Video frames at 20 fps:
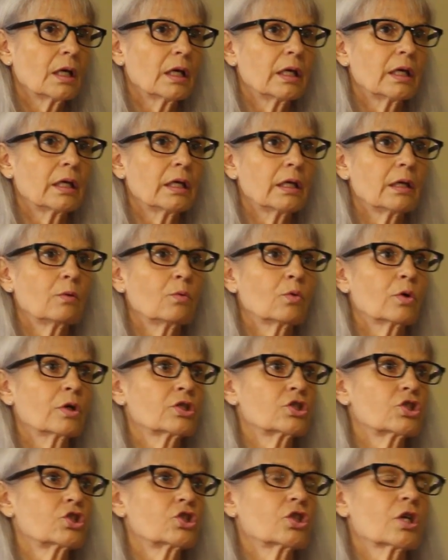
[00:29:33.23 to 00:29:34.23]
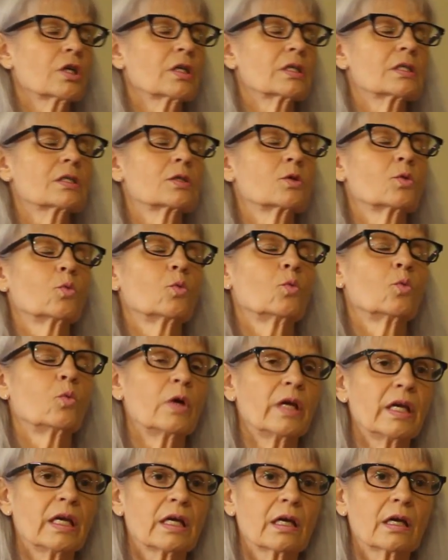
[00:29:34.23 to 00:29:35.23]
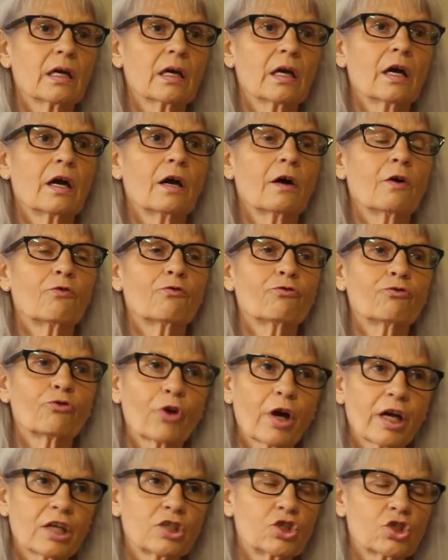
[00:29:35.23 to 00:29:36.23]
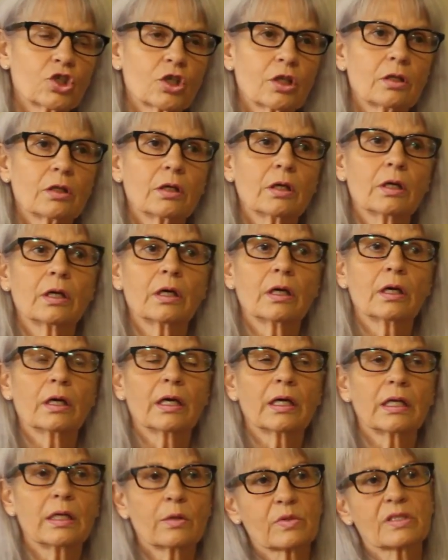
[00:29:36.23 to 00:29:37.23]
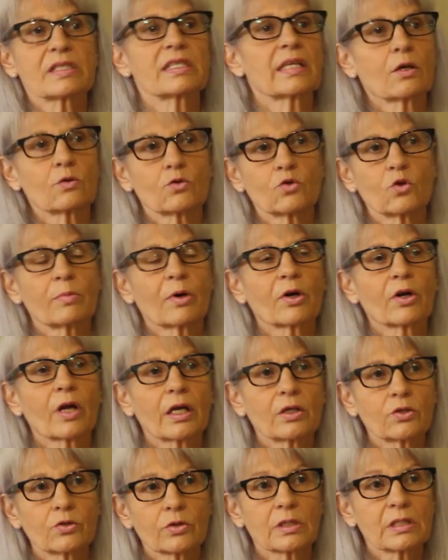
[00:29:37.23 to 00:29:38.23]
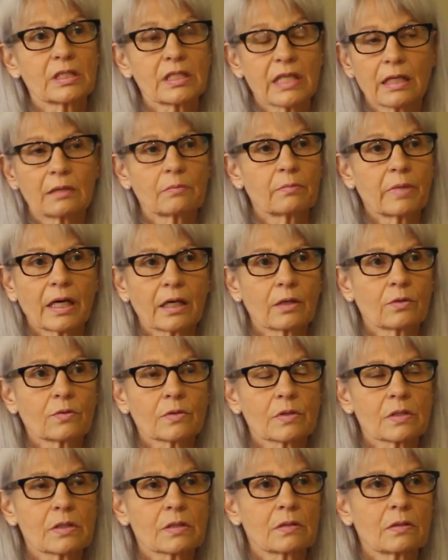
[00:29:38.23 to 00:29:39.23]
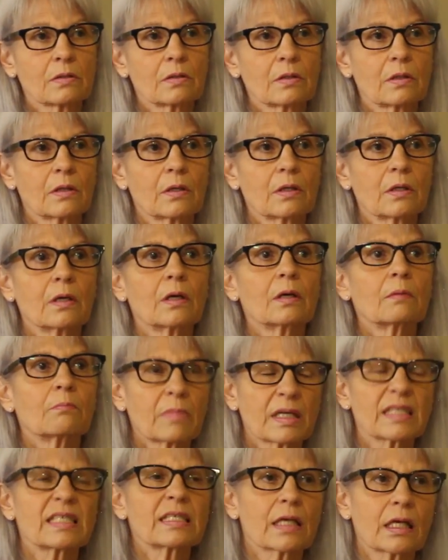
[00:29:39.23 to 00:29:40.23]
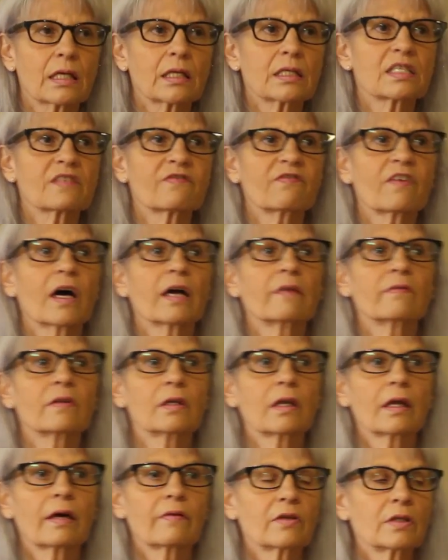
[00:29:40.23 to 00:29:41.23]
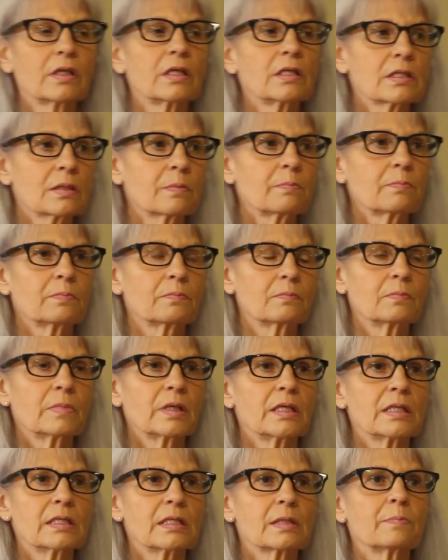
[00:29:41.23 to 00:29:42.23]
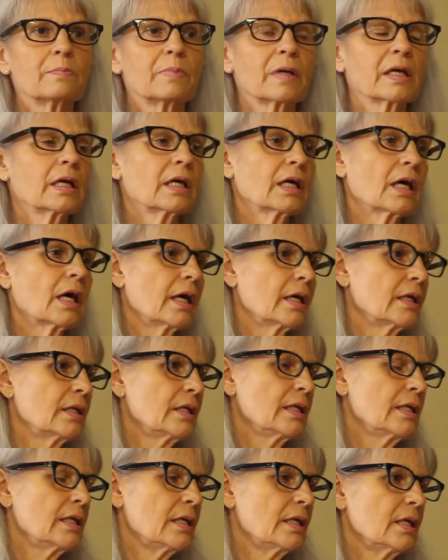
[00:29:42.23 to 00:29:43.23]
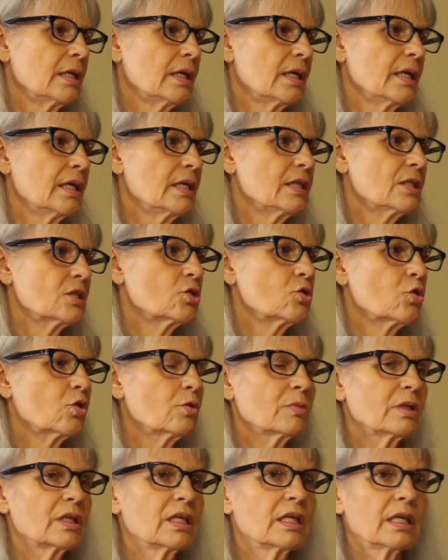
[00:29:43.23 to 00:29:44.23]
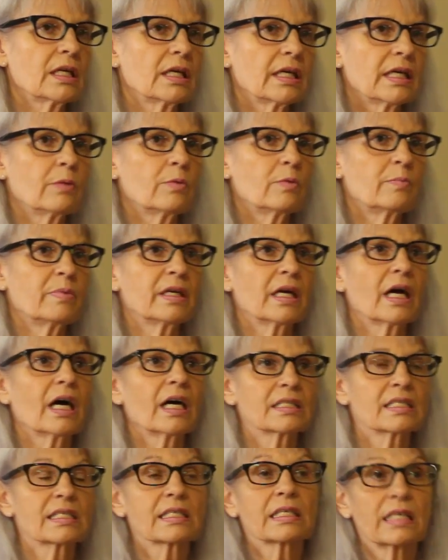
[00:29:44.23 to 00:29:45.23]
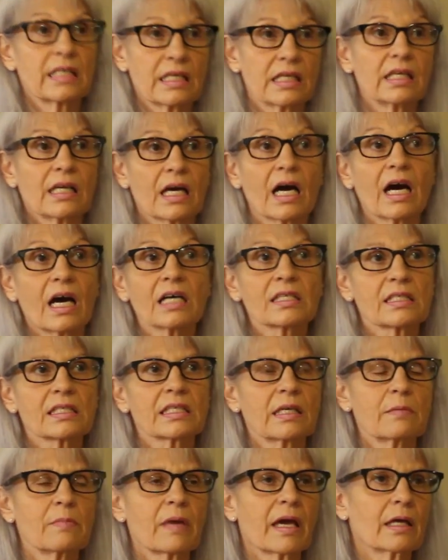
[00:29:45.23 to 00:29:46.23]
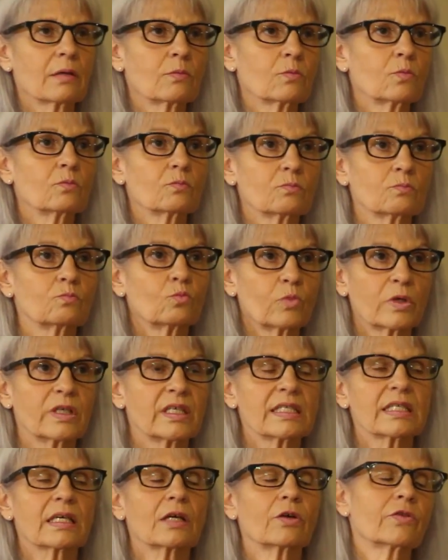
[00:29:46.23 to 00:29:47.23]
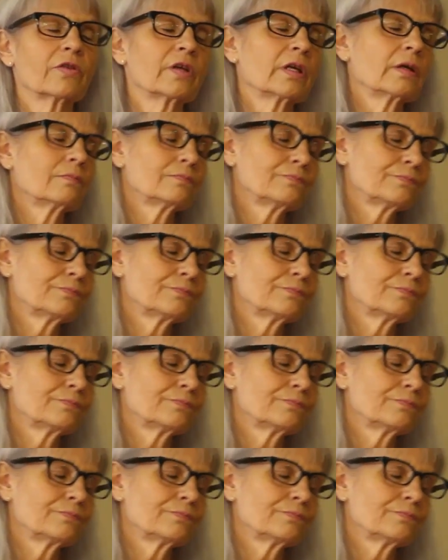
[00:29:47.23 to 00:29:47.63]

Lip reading: He was just weak, fragile, and he was down to about 110 pounds. My son is 5'11". He's a big guy, and he would be a husky man when he's healthy.